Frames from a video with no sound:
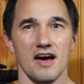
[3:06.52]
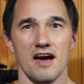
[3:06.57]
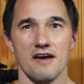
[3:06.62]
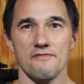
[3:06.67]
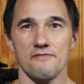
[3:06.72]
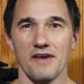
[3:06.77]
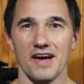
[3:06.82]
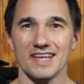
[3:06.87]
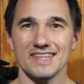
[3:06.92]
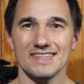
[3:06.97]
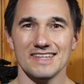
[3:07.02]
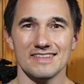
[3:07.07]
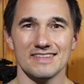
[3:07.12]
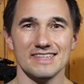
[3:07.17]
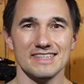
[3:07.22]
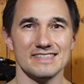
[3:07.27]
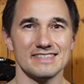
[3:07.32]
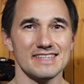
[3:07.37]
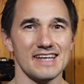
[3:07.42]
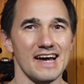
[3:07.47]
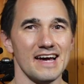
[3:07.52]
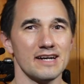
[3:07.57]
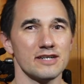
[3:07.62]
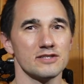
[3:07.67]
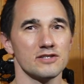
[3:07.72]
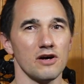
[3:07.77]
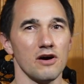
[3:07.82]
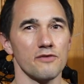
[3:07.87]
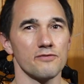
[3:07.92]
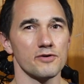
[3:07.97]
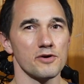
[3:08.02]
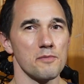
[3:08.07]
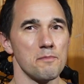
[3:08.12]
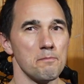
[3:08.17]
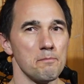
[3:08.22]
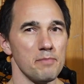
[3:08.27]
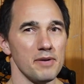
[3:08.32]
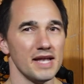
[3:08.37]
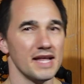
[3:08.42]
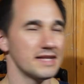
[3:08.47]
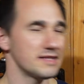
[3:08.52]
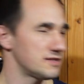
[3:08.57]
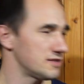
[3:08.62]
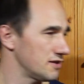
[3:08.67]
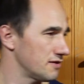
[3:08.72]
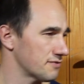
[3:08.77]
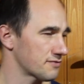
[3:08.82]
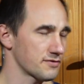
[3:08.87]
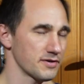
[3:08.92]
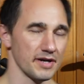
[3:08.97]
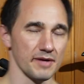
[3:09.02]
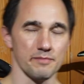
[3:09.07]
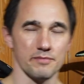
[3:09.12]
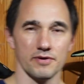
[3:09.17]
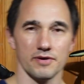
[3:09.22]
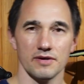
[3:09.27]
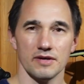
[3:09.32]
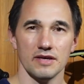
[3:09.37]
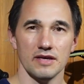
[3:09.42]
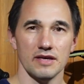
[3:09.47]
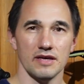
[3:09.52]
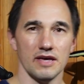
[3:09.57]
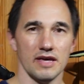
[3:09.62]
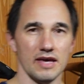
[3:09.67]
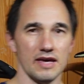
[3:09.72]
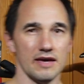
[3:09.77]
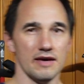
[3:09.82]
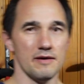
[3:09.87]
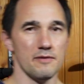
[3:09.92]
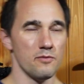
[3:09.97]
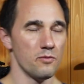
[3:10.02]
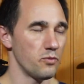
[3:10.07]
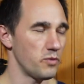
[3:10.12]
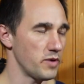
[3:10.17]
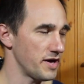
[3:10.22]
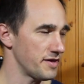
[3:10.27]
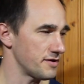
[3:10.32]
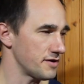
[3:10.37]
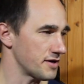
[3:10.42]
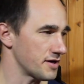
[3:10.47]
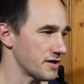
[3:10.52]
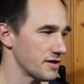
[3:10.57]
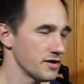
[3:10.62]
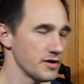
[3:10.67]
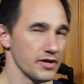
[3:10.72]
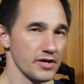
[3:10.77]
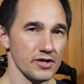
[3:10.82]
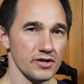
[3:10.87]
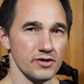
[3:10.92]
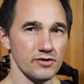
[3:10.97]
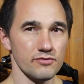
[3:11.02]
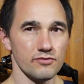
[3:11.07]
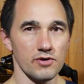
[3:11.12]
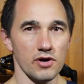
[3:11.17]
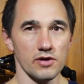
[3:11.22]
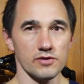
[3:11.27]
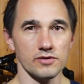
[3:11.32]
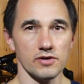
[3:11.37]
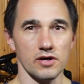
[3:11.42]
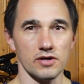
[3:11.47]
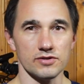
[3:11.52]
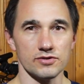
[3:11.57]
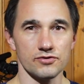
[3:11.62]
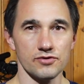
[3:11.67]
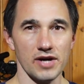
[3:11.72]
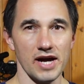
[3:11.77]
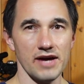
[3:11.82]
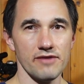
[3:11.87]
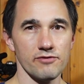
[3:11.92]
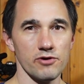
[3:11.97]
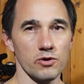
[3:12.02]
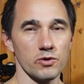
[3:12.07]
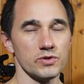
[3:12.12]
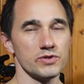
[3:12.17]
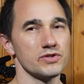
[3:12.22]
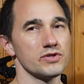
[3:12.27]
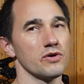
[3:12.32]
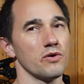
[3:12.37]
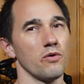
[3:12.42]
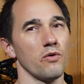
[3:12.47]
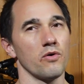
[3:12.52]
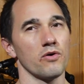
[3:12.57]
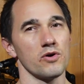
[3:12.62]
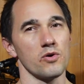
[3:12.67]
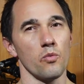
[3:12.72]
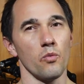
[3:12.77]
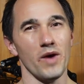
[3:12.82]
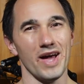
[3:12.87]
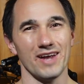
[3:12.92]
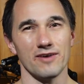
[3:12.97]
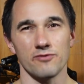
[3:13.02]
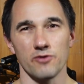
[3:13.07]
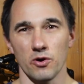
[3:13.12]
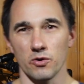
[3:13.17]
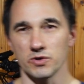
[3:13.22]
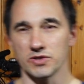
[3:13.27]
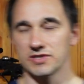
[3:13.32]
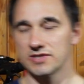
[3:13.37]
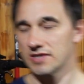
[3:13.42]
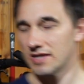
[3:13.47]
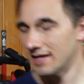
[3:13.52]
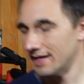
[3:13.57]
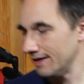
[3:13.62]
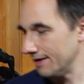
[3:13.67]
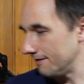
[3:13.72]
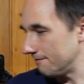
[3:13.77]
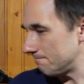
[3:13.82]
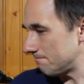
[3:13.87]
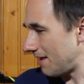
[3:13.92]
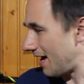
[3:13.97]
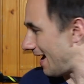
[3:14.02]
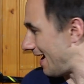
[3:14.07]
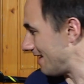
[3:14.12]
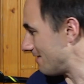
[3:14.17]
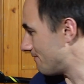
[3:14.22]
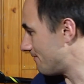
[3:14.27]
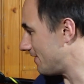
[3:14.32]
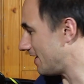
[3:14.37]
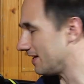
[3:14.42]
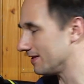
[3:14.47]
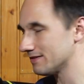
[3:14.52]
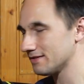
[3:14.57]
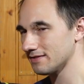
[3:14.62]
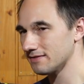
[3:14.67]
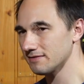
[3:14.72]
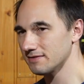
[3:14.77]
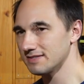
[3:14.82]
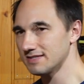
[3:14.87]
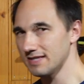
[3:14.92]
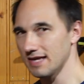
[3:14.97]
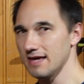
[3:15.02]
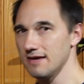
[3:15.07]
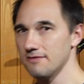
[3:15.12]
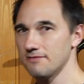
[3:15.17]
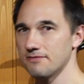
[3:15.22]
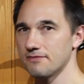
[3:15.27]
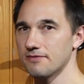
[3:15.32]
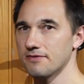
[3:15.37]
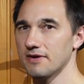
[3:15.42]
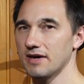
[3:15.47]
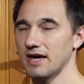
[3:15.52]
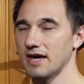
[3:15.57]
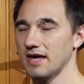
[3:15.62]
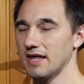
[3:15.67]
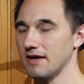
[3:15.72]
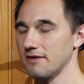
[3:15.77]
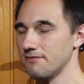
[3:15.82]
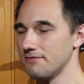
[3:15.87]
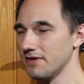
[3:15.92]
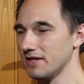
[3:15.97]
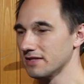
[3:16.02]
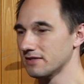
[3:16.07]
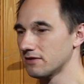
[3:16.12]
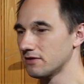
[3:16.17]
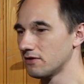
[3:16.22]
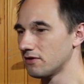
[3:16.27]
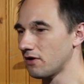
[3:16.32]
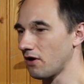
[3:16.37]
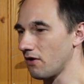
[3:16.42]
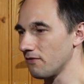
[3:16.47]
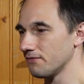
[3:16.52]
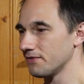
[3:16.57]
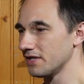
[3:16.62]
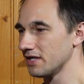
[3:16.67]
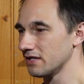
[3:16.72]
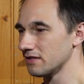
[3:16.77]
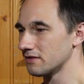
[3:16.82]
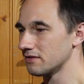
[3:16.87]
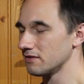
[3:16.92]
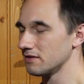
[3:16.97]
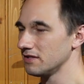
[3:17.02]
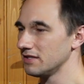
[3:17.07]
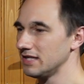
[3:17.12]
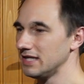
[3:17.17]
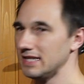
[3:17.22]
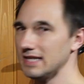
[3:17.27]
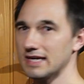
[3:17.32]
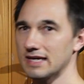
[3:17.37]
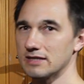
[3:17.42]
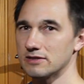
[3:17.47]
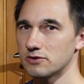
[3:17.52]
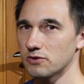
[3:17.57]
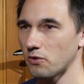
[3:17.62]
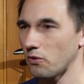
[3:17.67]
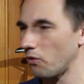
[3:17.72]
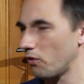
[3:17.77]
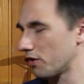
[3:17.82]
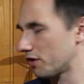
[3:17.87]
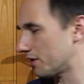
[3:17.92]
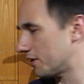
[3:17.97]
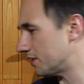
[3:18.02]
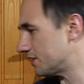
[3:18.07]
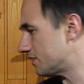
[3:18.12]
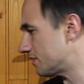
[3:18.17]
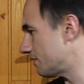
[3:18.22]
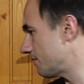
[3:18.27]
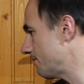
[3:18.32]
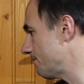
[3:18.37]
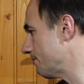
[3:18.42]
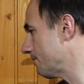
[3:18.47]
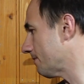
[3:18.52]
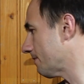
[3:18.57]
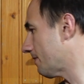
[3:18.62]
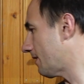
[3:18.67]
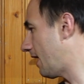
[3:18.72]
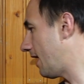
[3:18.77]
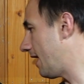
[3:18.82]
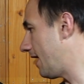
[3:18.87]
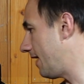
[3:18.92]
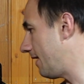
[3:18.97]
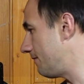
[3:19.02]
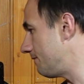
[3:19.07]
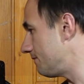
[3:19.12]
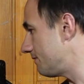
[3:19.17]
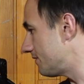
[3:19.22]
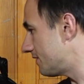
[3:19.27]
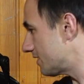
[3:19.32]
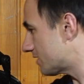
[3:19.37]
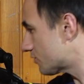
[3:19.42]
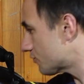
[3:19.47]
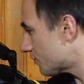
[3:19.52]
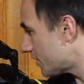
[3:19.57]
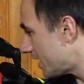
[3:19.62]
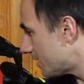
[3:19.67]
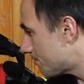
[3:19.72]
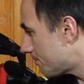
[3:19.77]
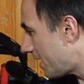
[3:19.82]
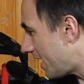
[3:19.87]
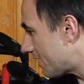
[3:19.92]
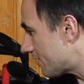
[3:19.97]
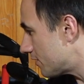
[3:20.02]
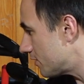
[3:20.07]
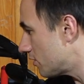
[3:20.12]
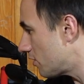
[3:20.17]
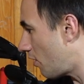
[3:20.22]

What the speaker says: I find that these tires offer plenty of grip, whether you run on dry roads or on wet roads. I felt safe and I felt confident leaning into corners, and the tread pattern